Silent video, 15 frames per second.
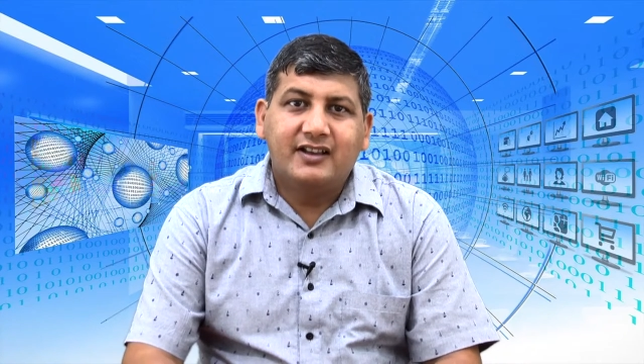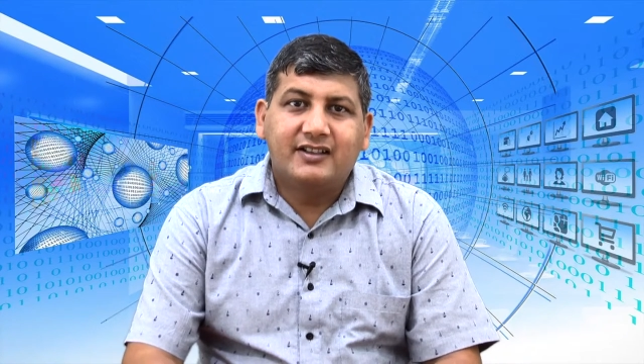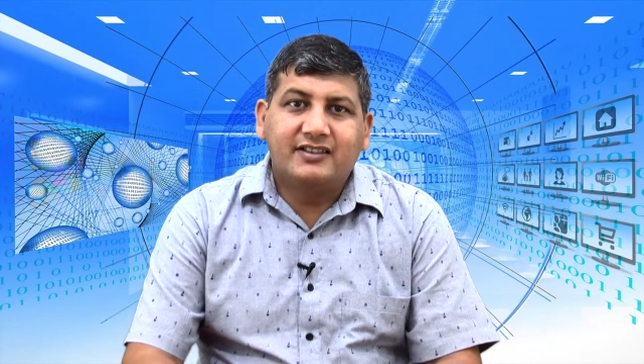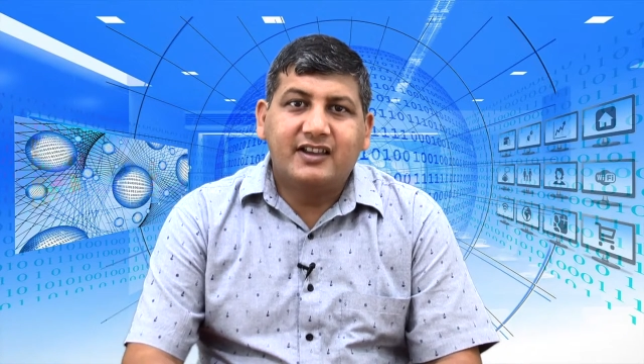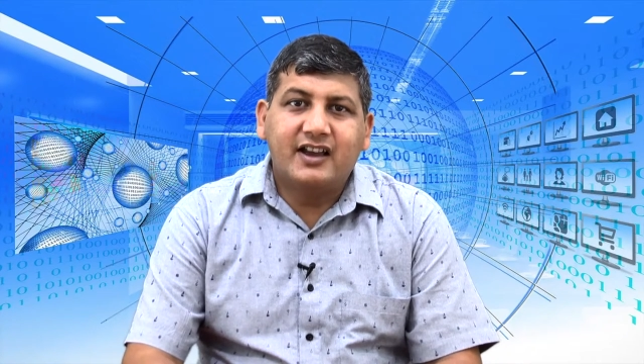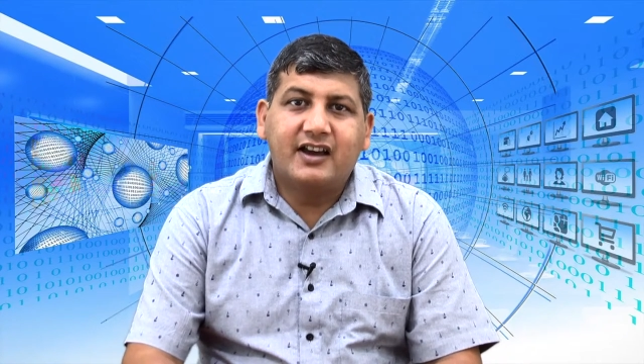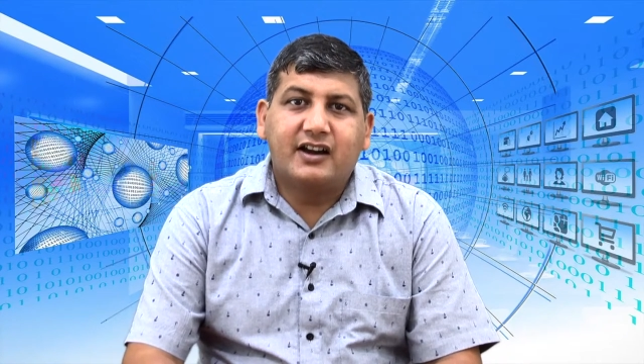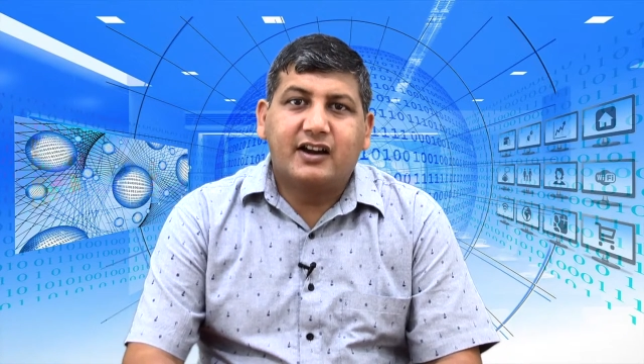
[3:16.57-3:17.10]

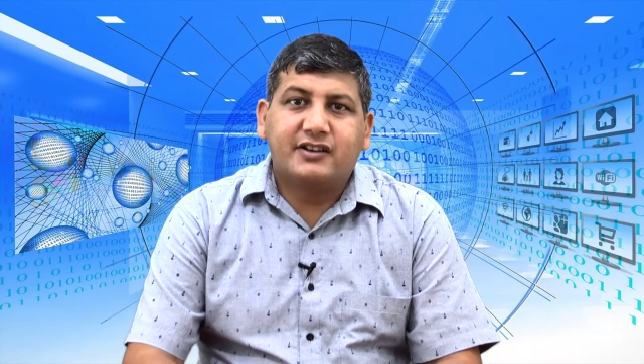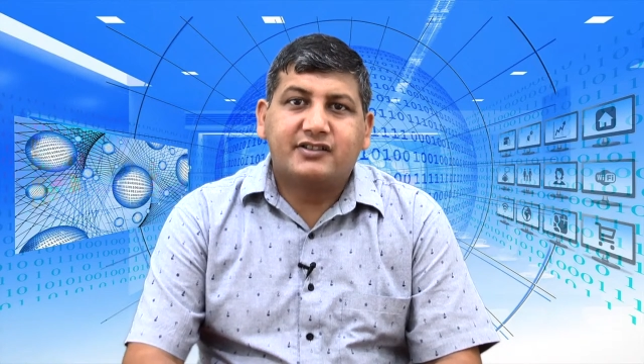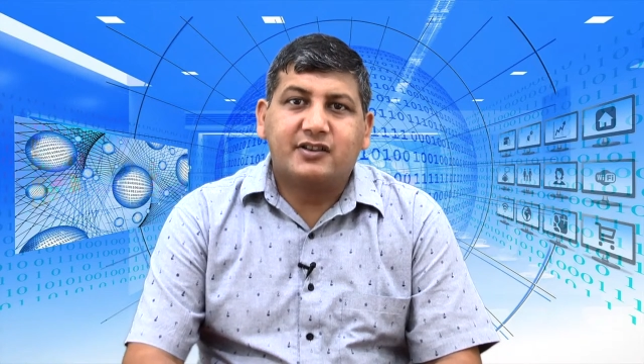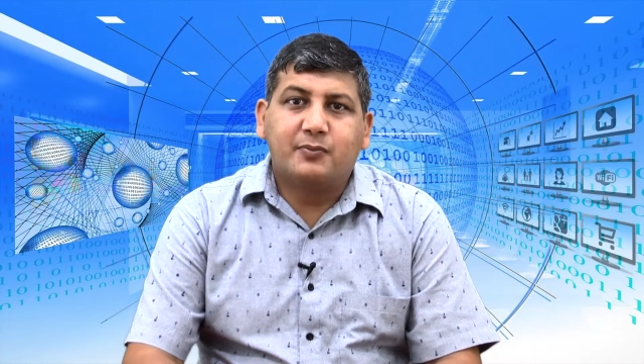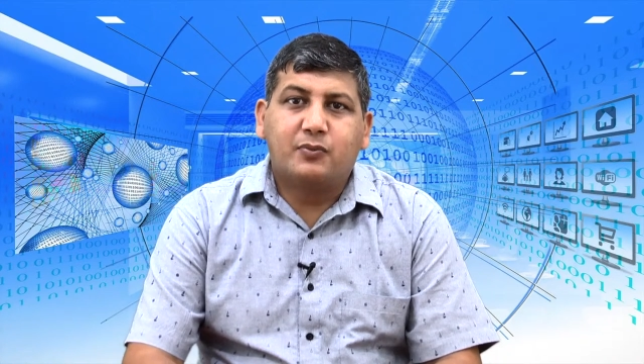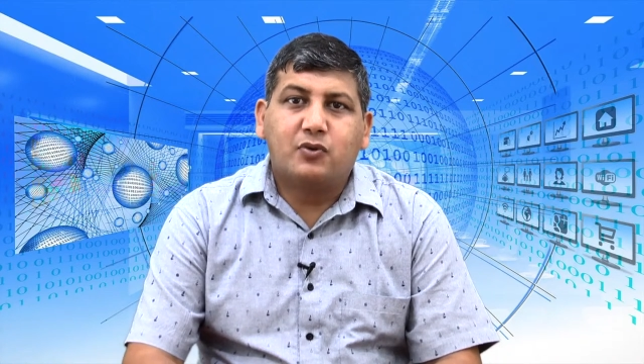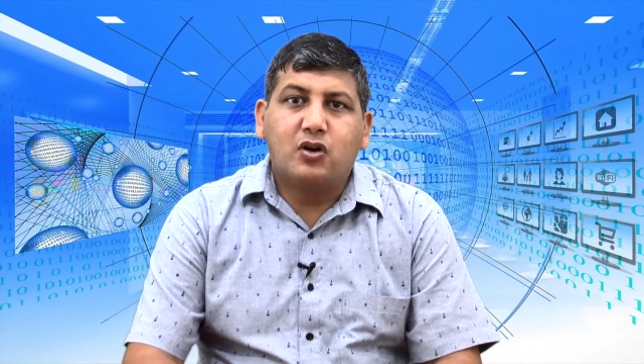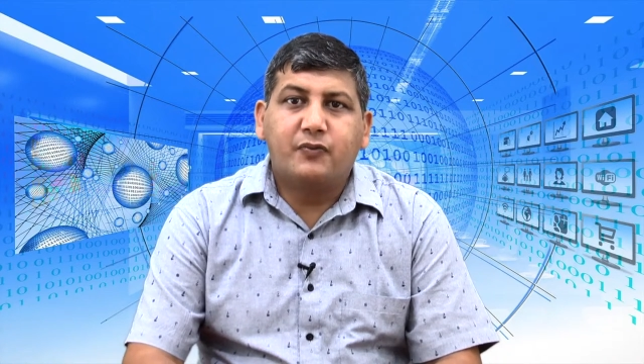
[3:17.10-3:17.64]
there are
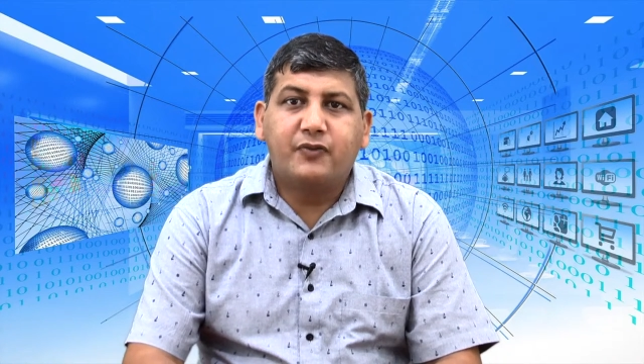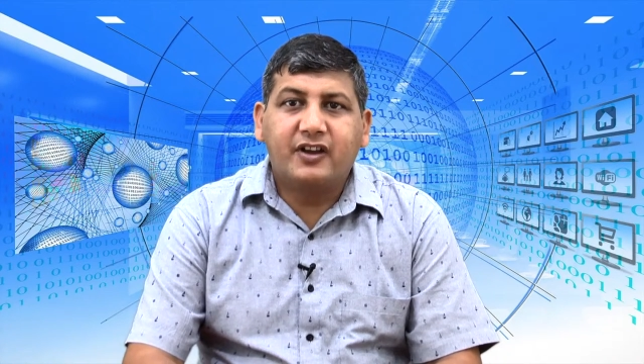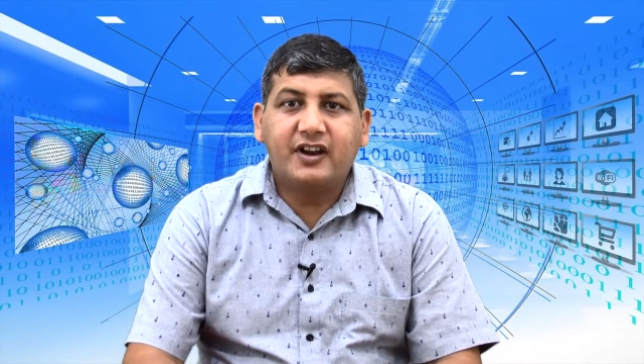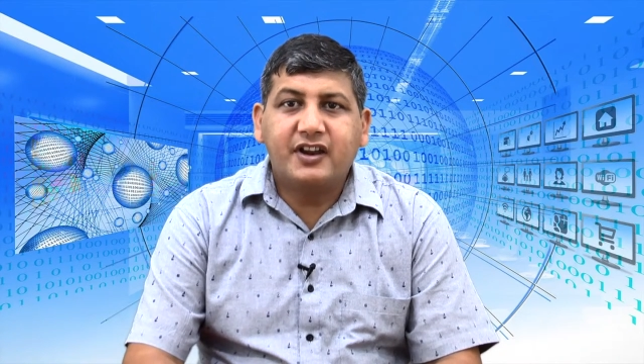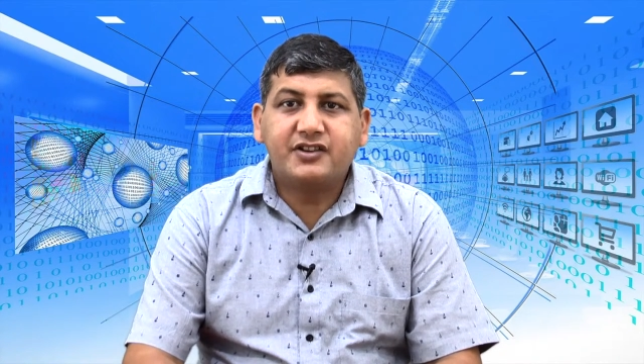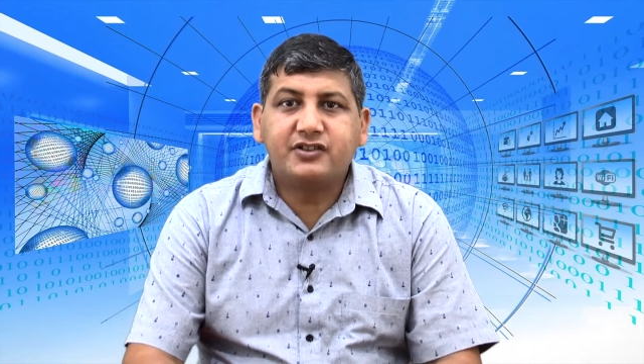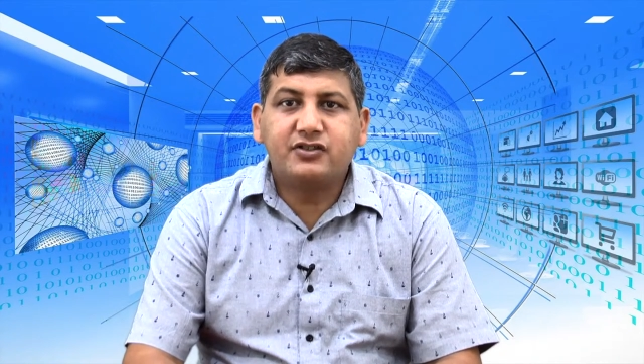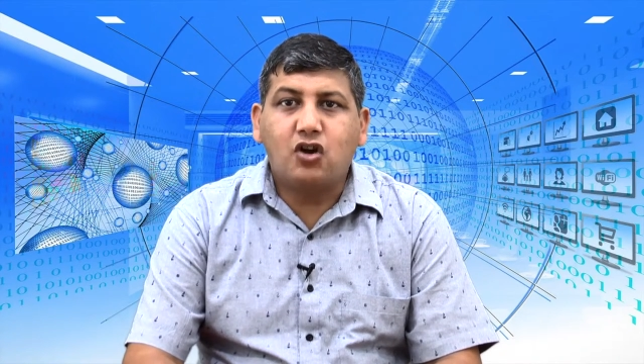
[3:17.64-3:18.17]
some
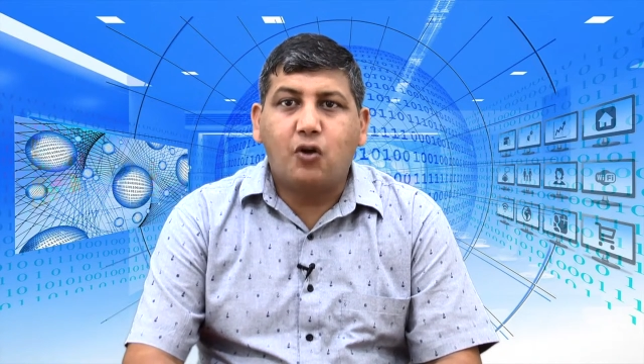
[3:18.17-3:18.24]
configuration